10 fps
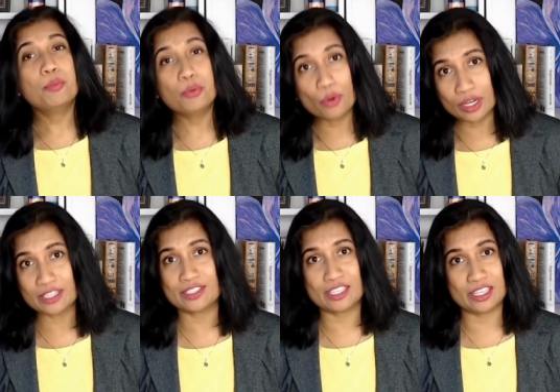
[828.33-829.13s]
Broker
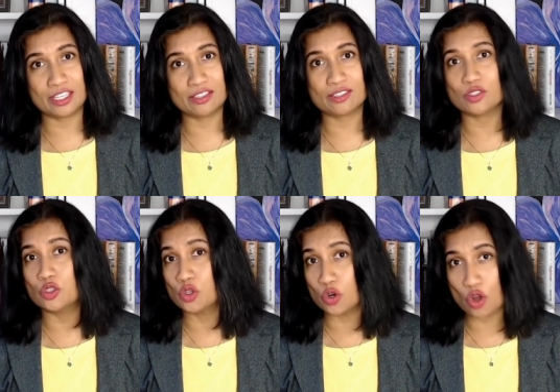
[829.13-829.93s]
CDs
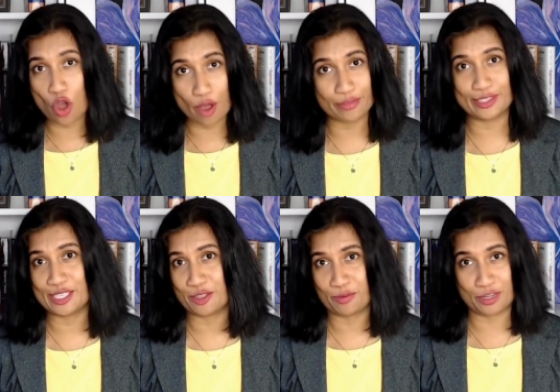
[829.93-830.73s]
don't offer
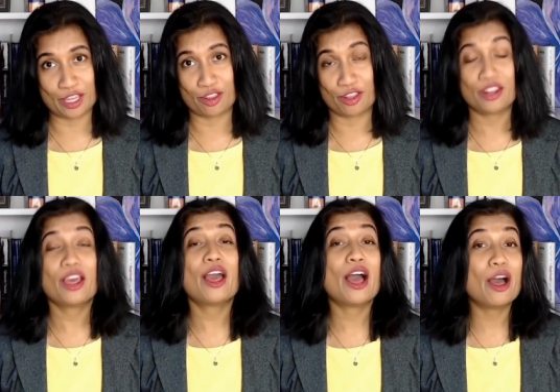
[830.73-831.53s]
such protection.
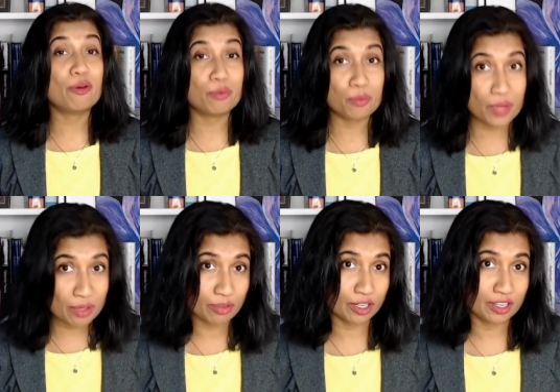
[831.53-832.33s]

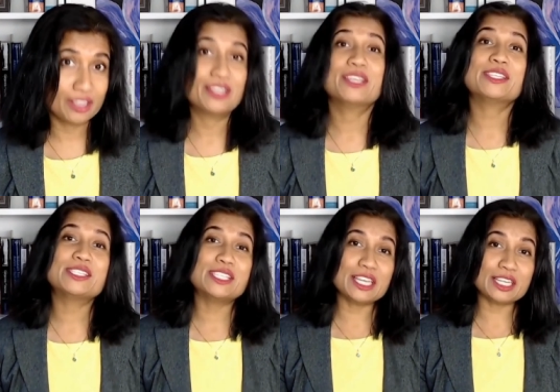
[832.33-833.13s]
However,
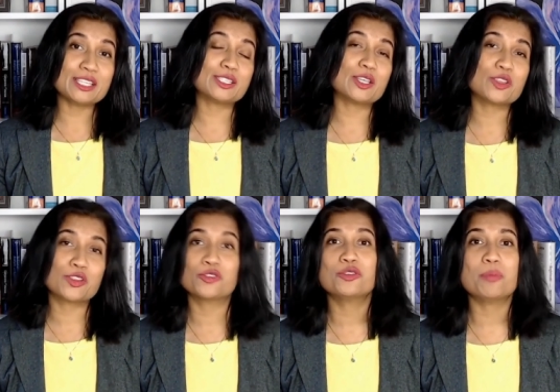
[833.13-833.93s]
CDs
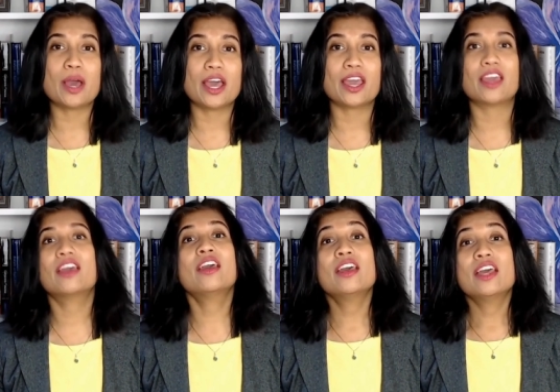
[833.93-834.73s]
issued by
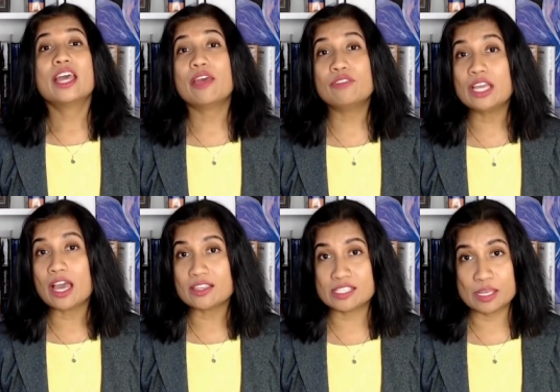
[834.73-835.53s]

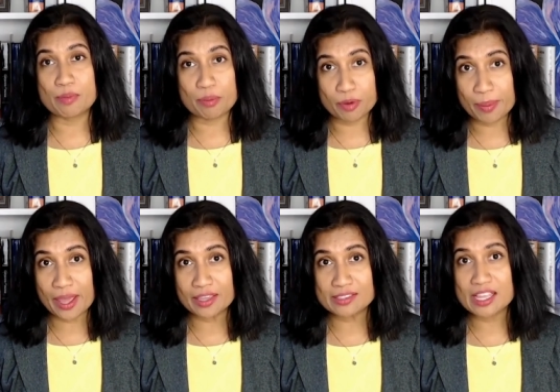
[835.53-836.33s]
FDIC member
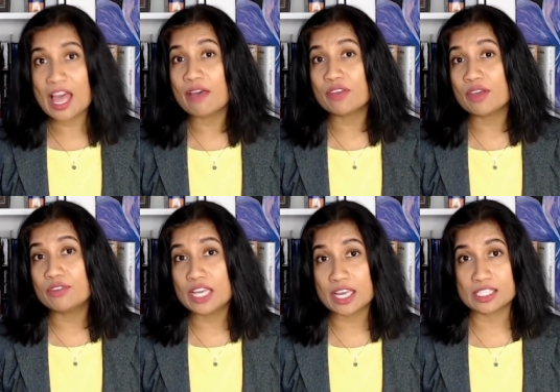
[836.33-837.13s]
banks have
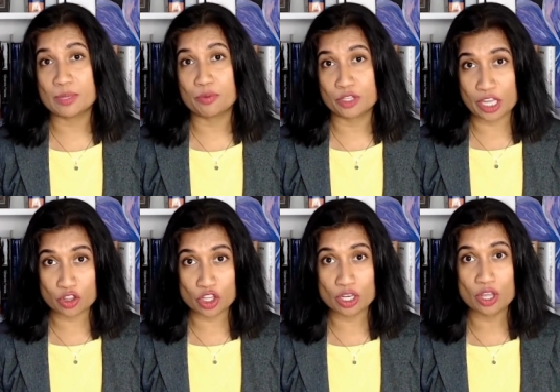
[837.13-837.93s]
FDIC
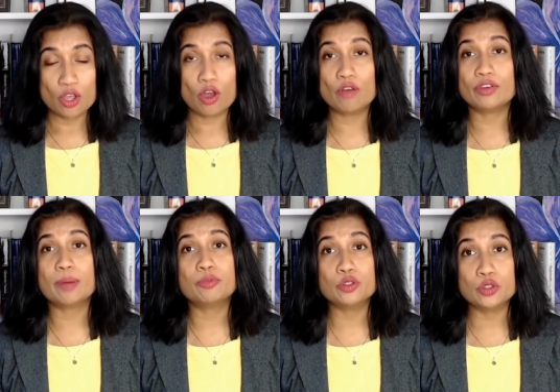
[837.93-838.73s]
protection of
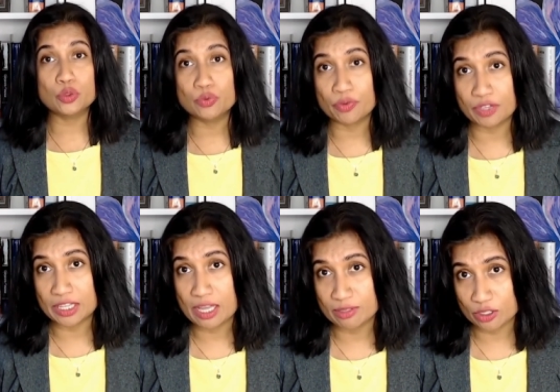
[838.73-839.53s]
up to
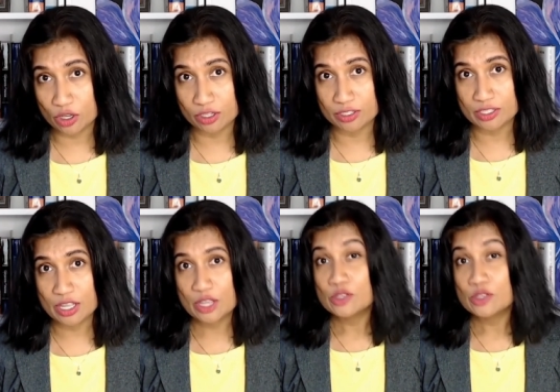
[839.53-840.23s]
$250,000.